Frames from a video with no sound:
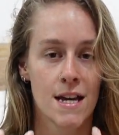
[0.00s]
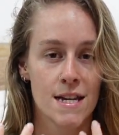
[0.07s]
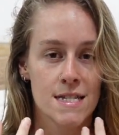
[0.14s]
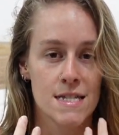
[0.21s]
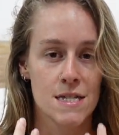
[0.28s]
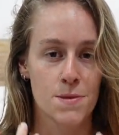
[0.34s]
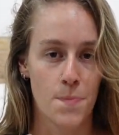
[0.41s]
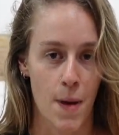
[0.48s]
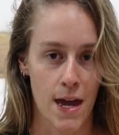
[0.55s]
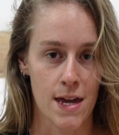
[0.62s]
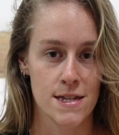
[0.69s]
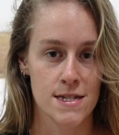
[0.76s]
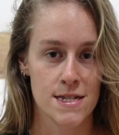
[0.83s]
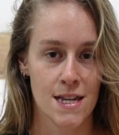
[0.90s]

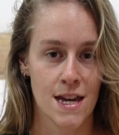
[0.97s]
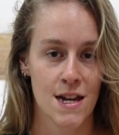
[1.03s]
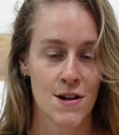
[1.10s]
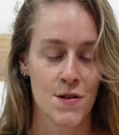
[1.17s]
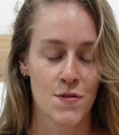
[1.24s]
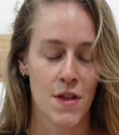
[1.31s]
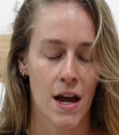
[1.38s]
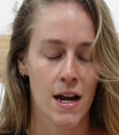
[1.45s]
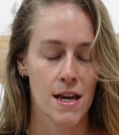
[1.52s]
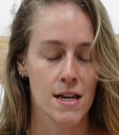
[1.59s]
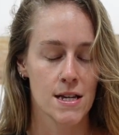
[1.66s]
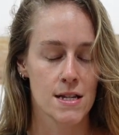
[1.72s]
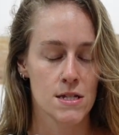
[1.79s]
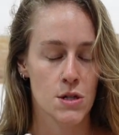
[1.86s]
space that
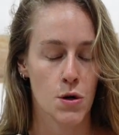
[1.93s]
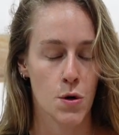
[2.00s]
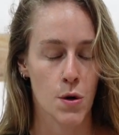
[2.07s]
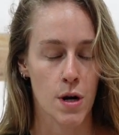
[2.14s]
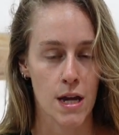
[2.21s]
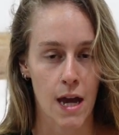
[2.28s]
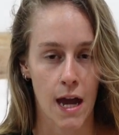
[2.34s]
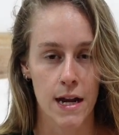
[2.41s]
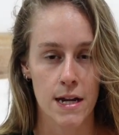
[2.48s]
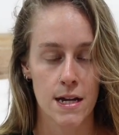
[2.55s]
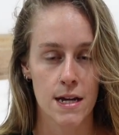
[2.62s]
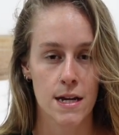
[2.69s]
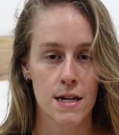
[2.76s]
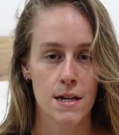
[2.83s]
is
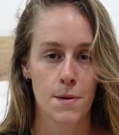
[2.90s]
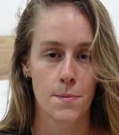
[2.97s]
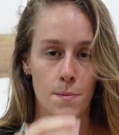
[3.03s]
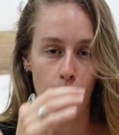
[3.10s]
created